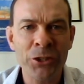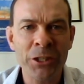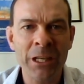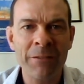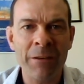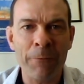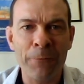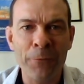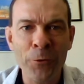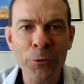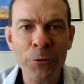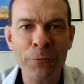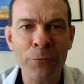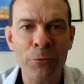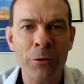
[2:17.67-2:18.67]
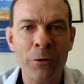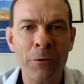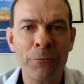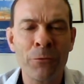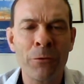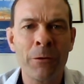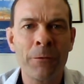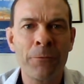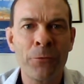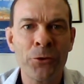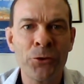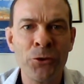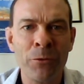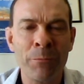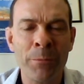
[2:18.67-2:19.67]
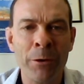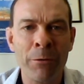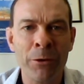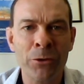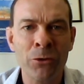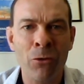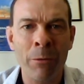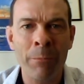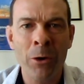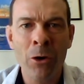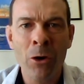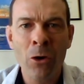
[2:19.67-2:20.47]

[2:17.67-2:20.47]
to give up food for a certain period of time,